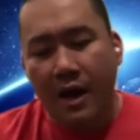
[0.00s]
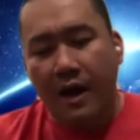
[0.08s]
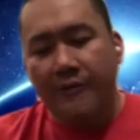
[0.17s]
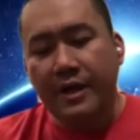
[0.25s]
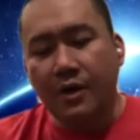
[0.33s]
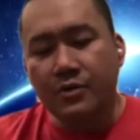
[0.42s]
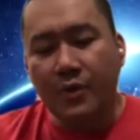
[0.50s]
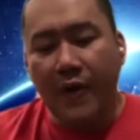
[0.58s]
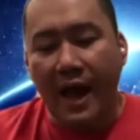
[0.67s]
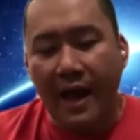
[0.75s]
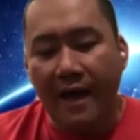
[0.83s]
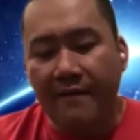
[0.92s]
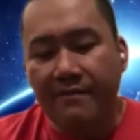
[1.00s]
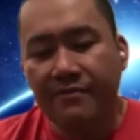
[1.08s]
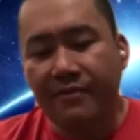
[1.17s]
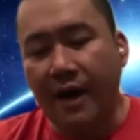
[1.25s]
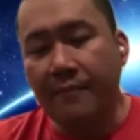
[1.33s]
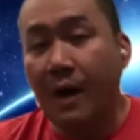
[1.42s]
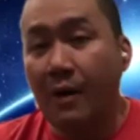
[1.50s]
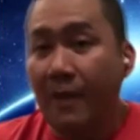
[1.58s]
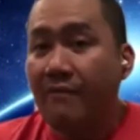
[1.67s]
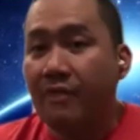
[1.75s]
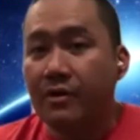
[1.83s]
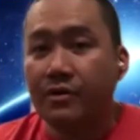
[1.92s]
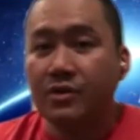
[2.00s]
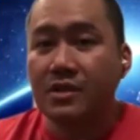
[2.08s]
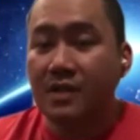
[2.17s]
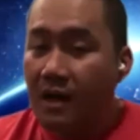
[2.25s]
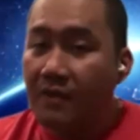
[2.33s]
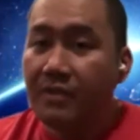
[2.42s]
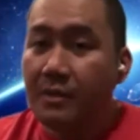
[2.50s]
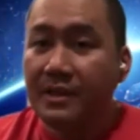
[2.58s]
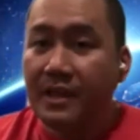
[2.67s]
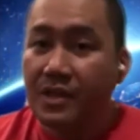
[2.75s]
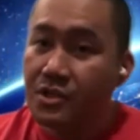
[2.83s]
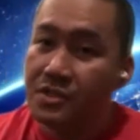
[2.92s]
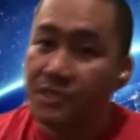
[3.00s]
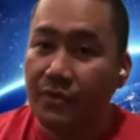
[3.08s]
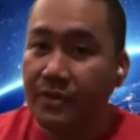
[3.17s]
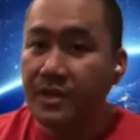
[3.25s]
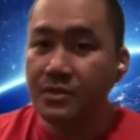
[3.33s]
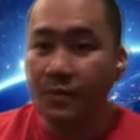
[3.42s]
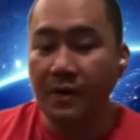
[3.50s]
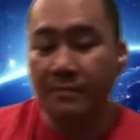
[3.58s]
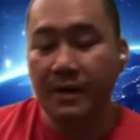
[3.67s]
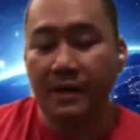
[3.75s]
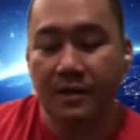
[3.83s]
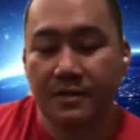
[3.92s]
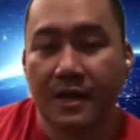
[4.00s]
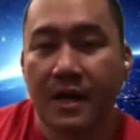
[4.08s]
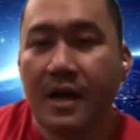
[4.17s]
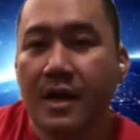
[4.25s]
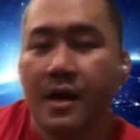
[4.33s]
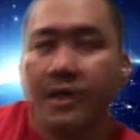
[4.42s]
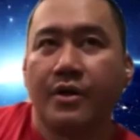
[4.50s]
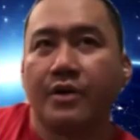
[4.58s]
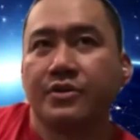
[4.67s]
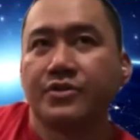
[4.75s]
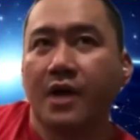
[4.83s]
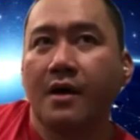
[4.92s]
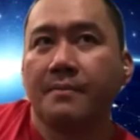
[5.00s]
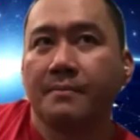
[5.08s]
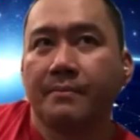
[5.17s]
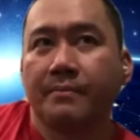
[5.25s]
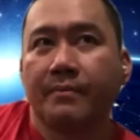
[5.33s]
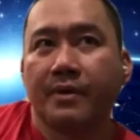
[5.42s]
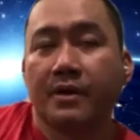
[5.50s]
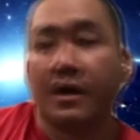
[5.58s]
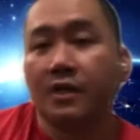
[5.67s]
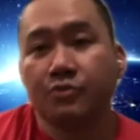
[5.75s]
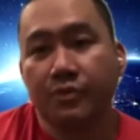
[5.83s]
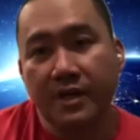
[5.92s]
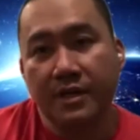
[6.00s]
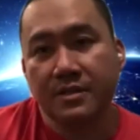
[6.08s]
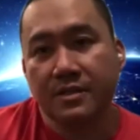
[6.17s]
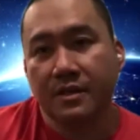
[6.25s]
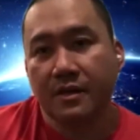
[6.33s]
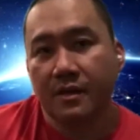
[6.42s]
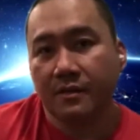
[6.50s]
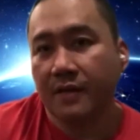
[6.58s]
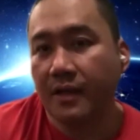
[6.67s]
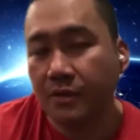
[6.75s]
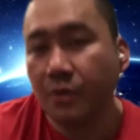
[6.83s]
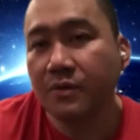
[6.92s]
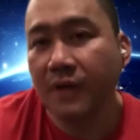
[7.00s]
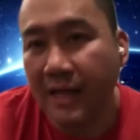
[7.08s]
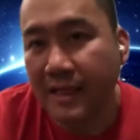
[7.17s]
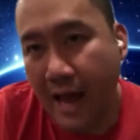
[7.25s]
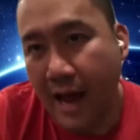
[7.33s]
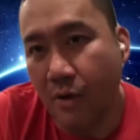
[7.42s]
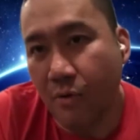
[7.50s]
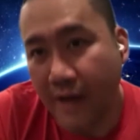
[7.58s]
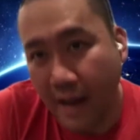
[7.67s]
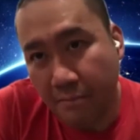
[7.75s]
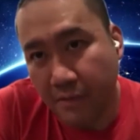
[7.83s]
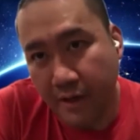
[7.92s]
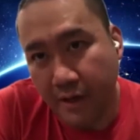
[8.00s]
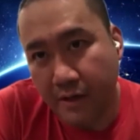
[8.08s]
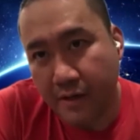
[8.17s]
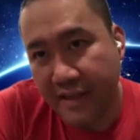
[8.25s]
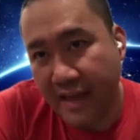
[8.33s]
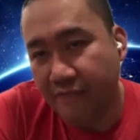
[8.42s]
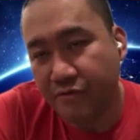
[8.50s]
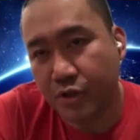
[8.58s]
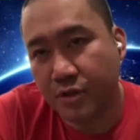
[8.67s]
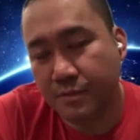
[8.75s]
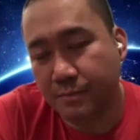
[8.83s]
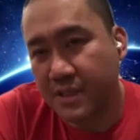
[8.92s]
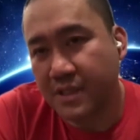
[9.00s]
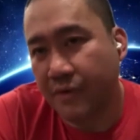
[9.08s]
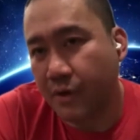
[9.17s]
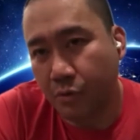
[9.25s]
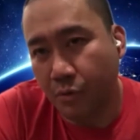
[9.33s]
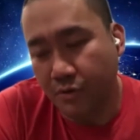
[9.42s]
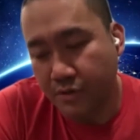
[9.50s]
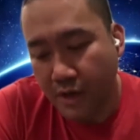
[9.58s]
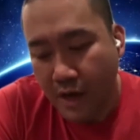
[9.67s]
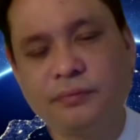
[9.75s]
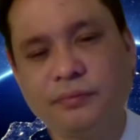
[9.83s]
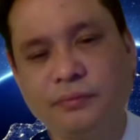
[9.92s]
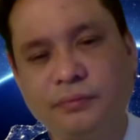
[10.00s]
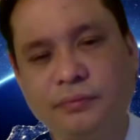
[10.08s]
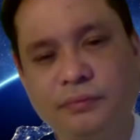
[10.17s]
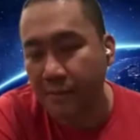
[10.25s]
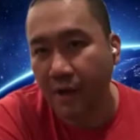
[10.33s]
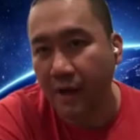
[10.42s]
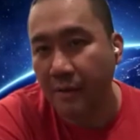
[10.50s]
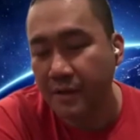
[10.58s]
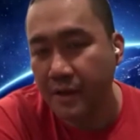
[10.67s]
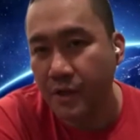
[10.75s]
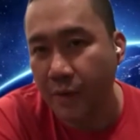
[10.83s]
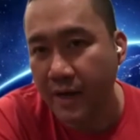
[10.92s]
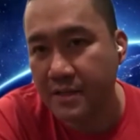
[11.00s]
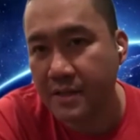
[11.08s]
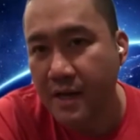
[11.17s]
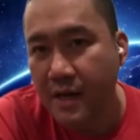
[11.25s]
they also have however, there's a lot of limitations for this one because there are some countries that don't allow gambling. They have specific rules. Let's say for example, I'm in the US.